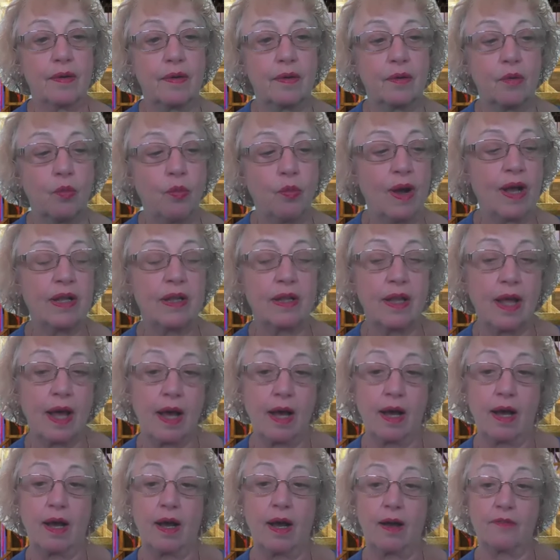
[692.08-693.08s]

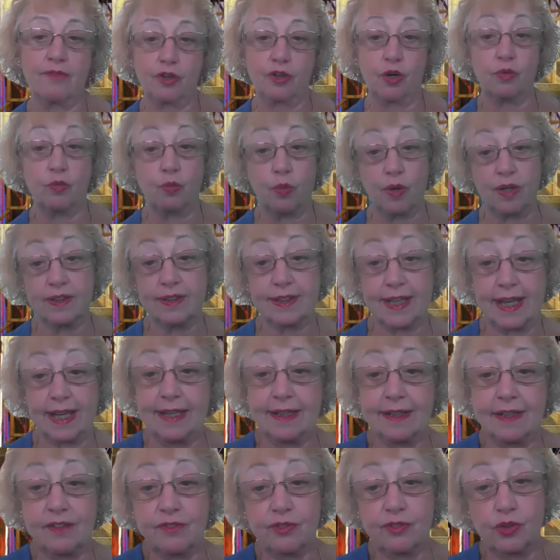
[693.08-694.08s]
Well,
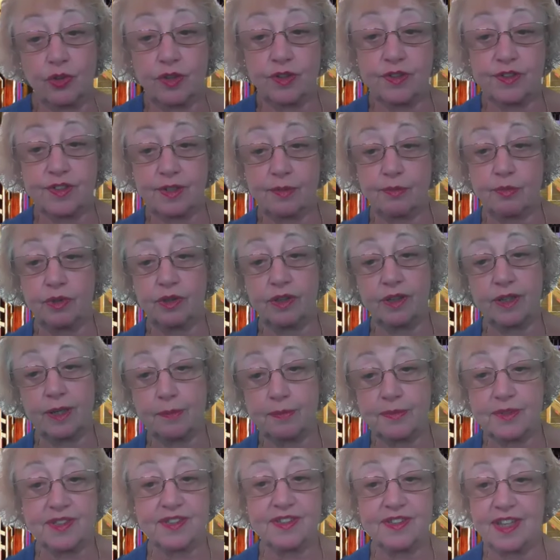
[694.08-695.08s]
lately, of course, I'm really
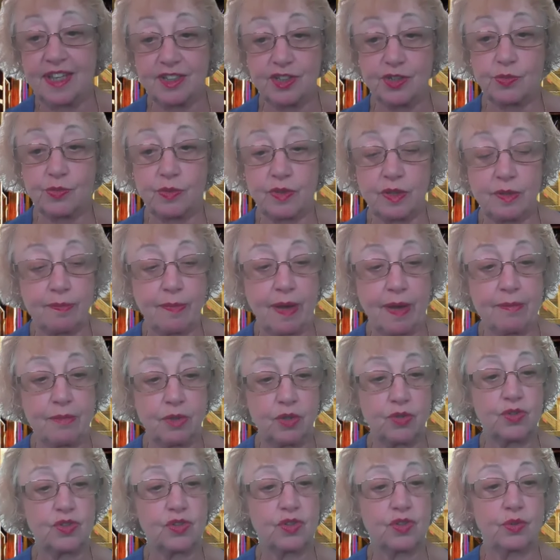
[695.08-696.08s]
obsessed with my
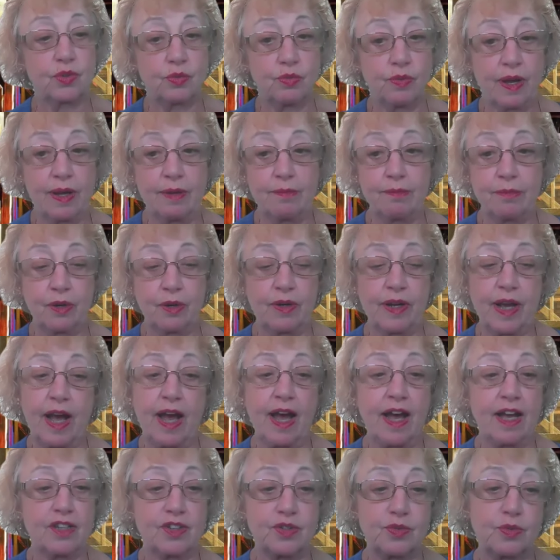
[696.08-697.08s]
musical Rainbow to
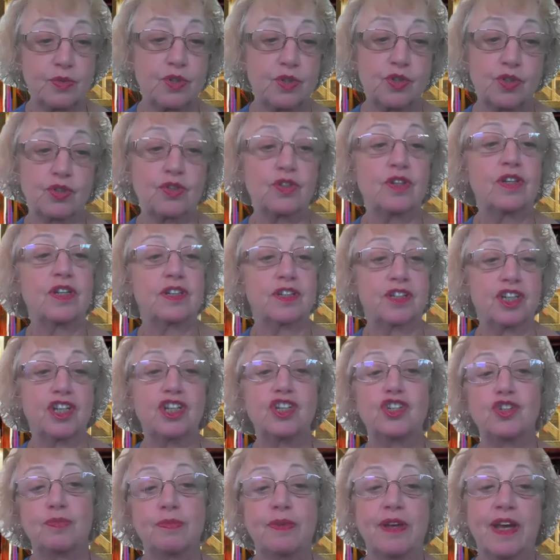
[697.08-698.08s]
Oz, which you're going to
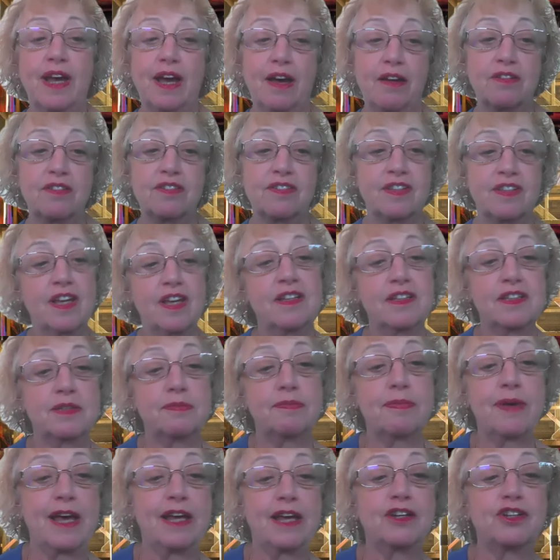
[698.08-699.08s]
teach me how to say in
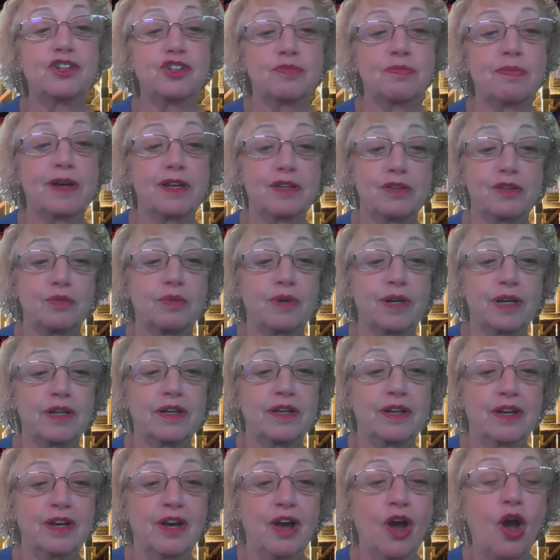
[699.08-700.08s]
Spanish, by the way.
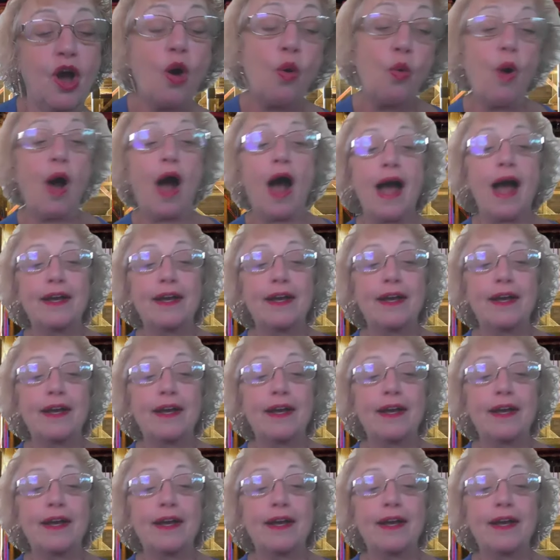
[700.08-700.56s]
Well, I